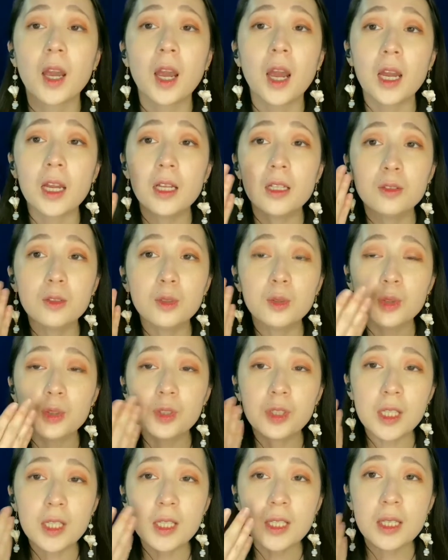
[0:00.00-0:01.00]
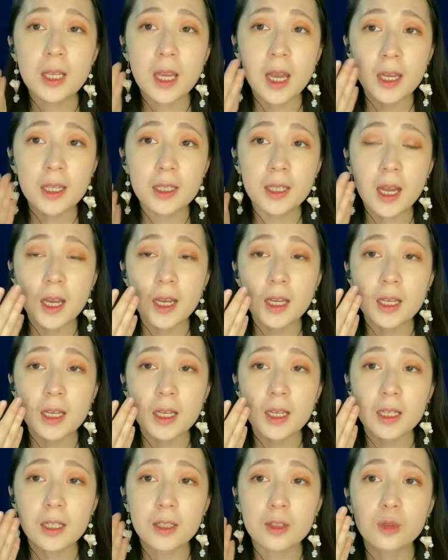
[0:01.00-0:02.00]
I'll do this side
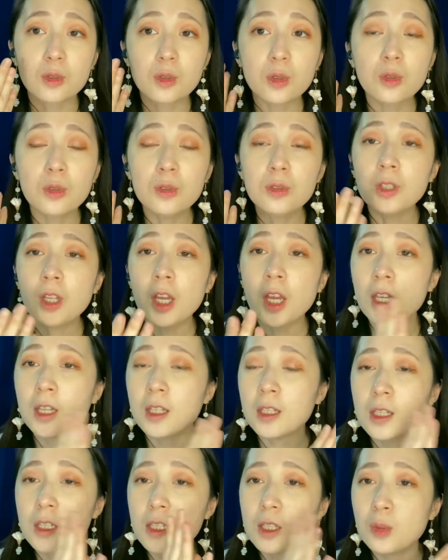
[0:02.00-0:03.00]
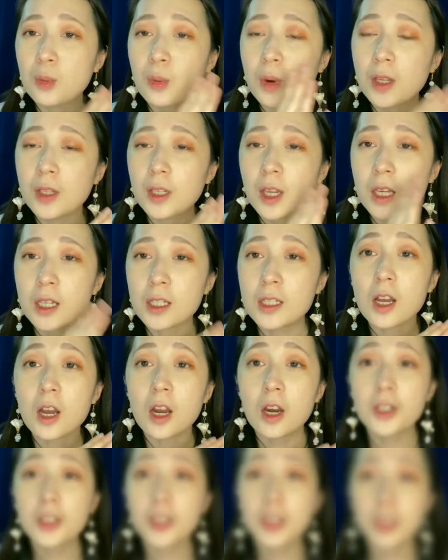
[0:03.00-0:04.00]
a Dune and this one as
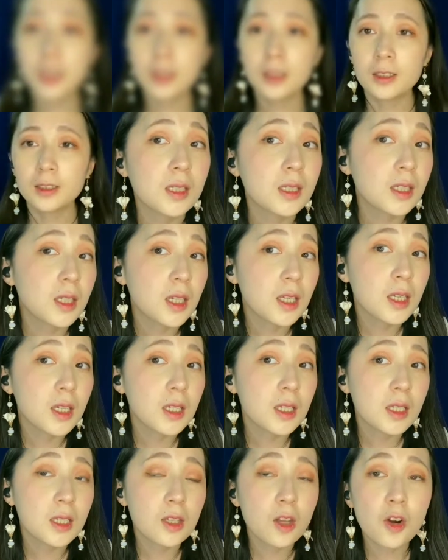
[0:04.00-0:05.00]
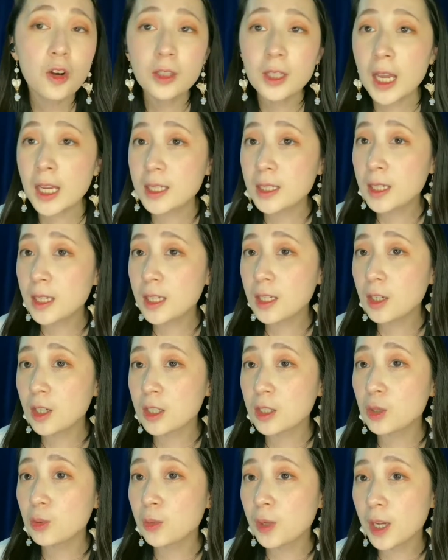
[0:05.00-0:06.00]
Argyle. This is long lasting
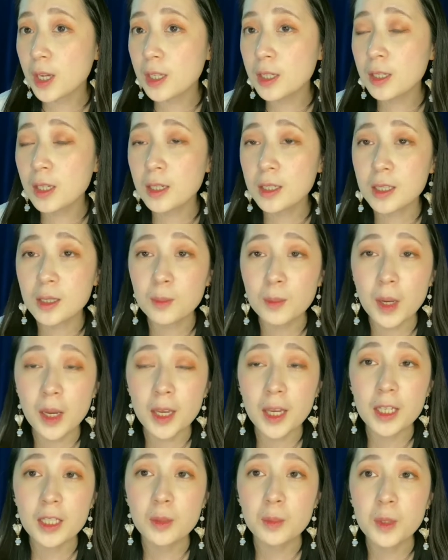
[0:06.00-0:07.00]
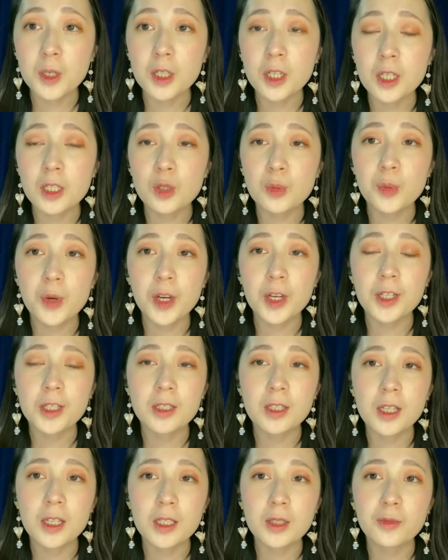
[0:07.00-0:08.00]
as well in my experience wearing
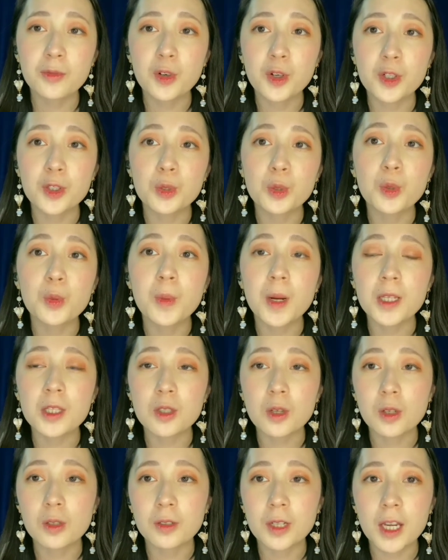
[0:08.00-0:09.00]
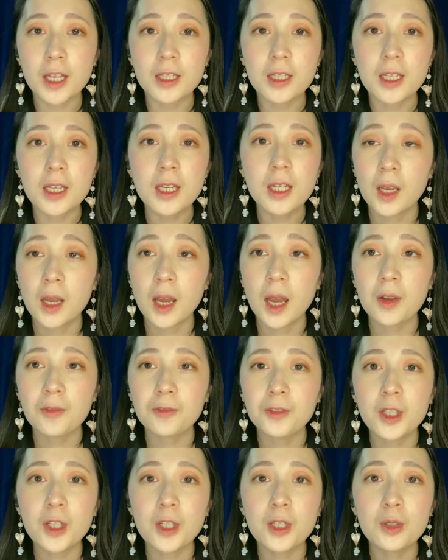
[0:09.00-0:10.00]
this for 2 months already.
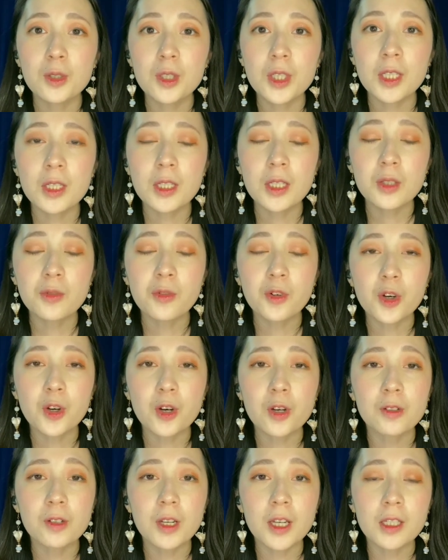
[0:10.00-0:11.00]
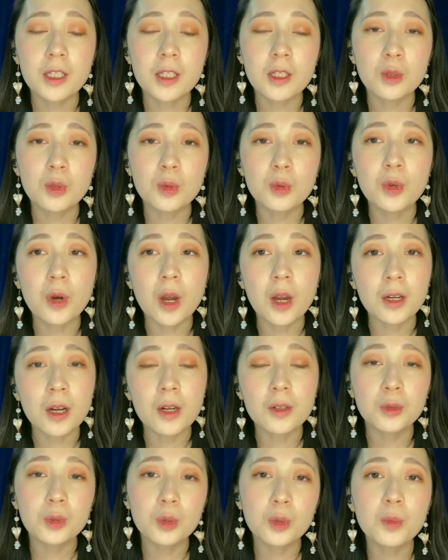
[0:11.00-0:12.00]
After using this for already
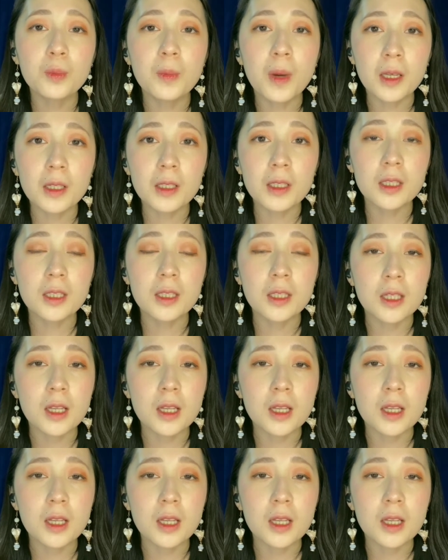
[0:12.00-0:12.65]
around two months,